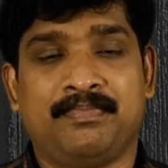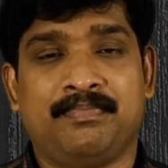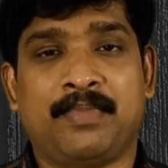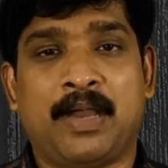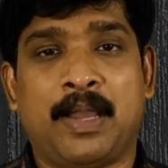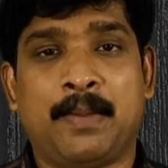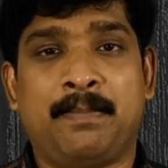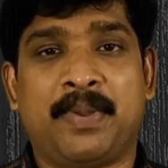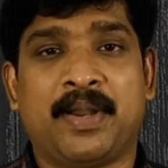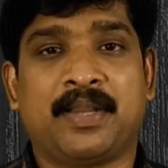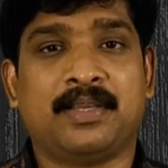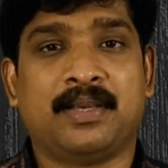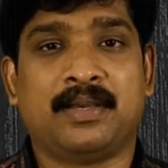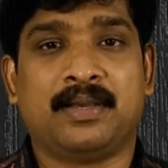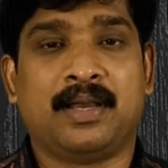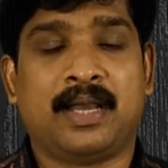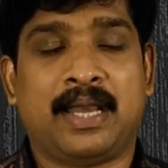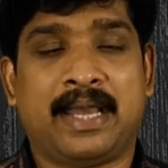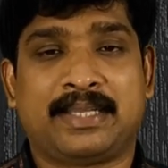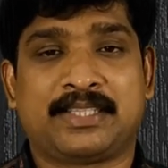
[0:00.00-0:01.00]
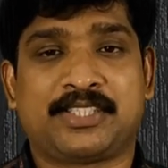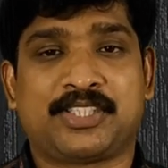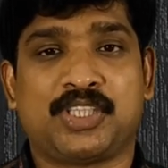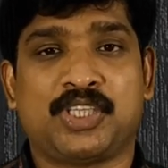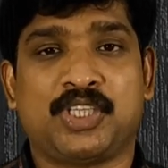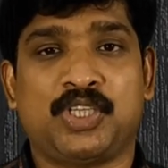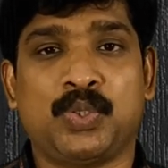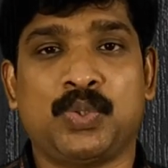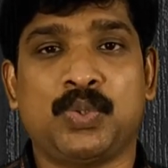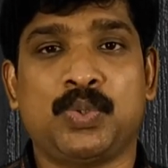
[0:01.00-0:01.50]
My brother
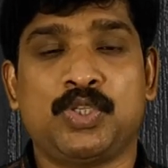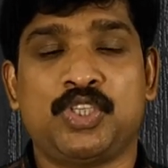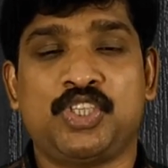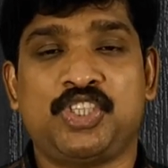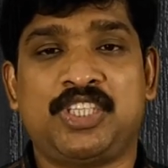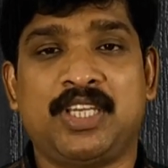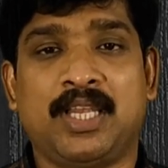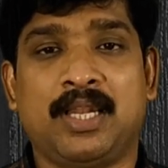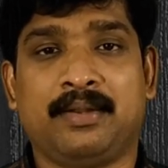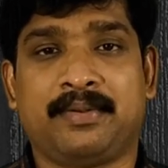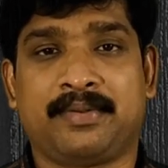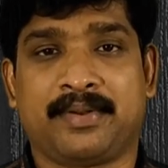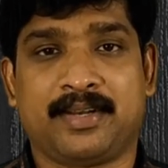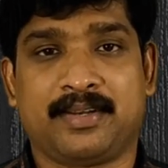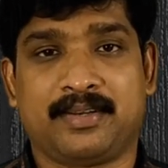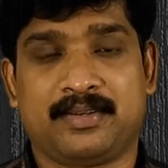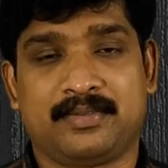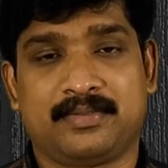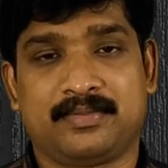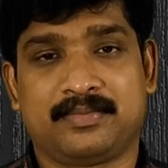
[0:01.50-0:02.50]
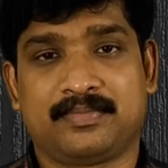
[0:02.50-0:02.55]
has 2 children.